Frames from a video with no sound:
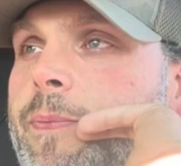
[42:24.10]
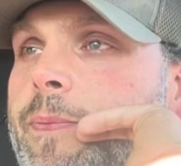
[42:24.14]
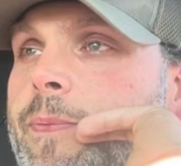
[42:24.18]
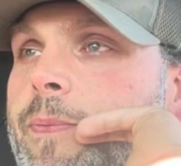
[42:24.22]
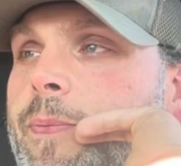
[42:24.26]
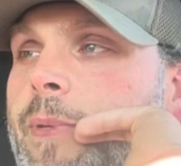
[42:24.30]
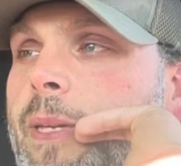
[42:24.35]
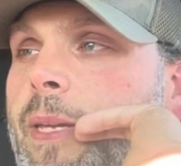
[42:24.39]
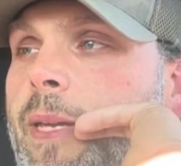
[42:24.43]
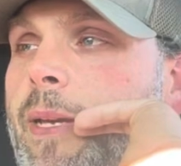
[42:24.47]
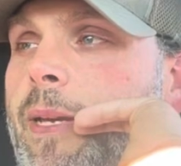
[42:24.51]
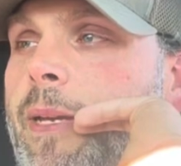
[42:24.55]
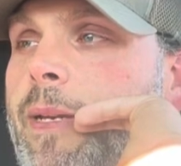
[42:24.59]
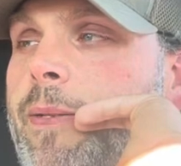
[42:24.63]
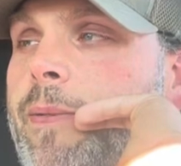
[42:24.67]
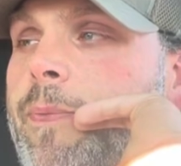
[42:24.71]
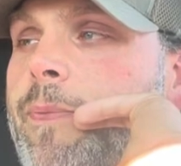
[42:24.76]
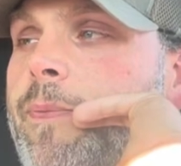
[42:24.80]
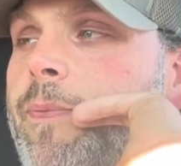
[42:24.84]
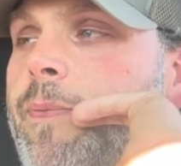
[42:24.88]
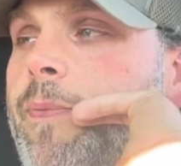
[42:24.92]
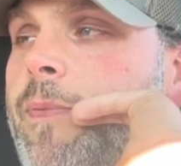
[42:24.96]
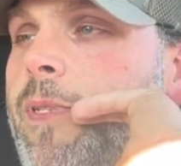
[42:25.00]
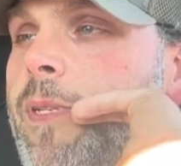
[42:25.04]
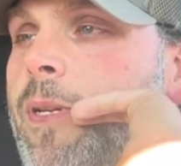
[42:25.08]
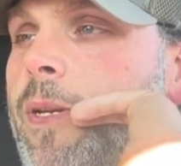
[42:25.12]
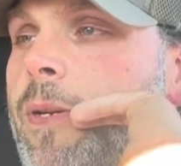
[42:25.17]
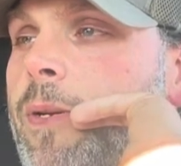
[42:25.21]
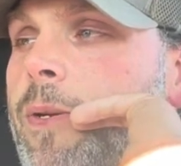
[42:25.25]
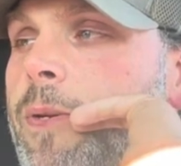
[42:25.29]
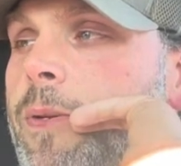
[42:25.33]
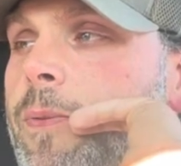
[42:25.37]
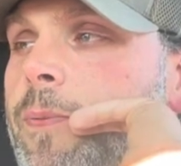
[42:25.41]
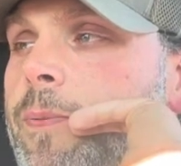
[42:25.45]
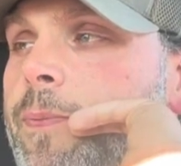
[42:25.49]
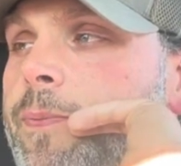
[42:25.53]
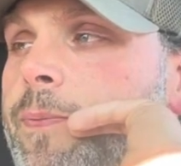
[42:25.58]
Yeah,
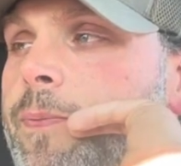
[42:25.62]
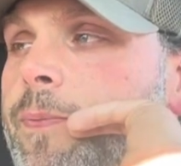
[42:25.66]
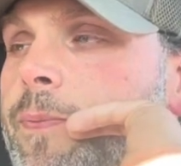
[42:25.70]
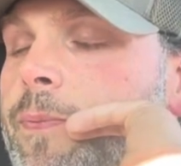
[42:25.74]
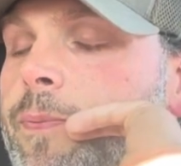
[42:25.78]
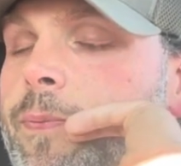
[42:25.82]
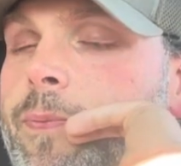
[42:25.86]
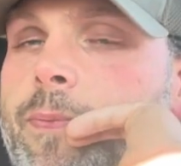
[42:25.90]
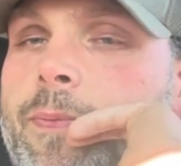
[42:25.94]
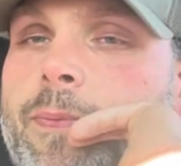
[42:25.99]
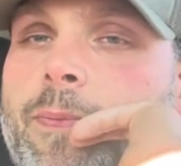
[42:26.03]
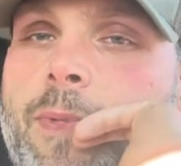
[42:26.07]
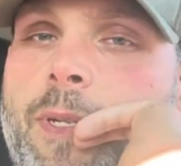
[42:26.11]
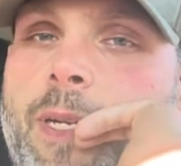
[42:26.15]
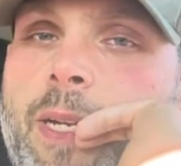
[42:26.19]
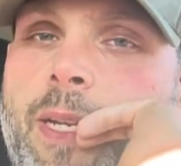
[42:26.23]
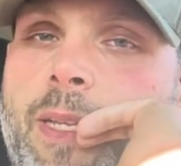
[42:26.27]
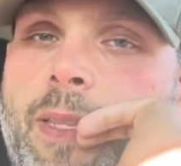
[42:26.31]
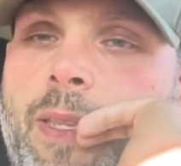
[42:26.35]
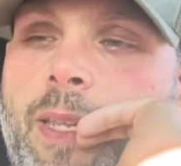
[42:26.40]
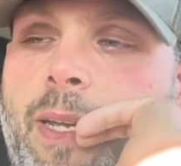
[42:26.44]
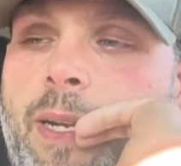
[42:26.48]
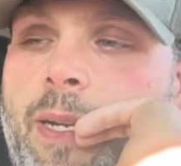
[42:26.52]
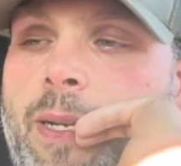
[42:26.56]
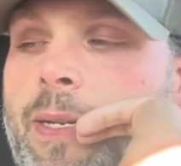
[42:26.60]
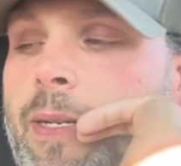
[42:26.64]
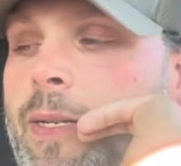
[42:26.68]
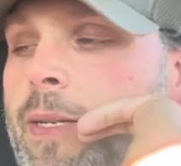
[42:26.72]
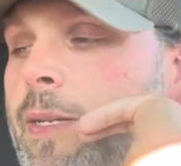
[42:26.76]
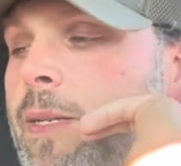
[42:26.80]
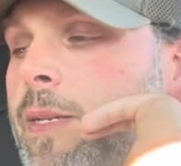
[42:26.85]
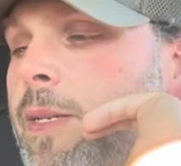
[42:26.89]
so we're good there.